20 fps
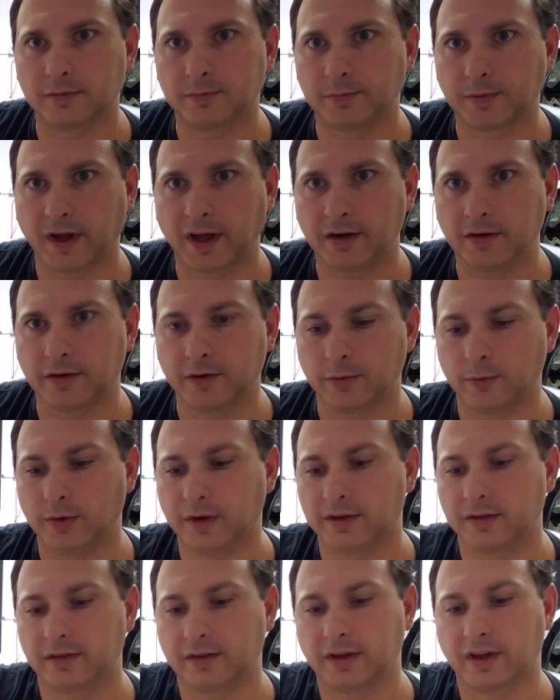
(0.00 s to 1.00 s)
I don't know
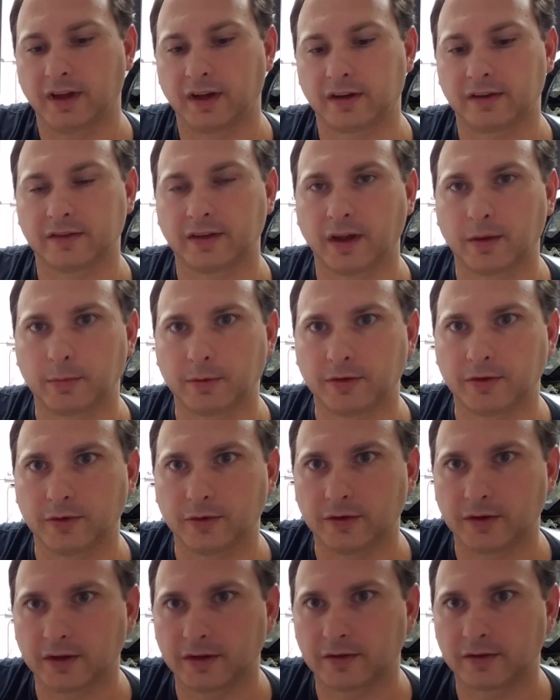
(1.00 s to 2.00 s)
what the heck has happened
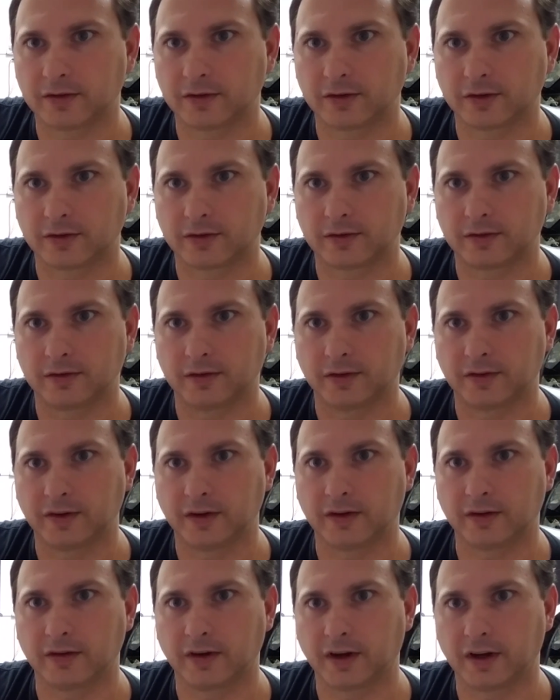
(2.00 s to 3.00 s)
to it. It's just
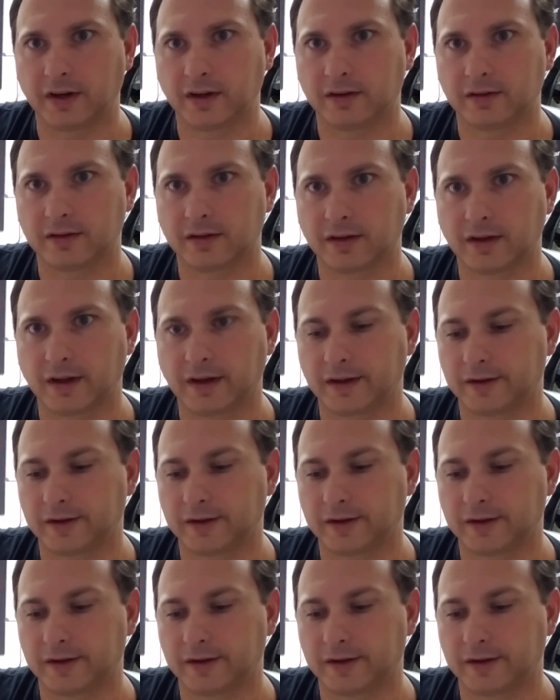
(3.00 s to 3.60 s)
disintegrating.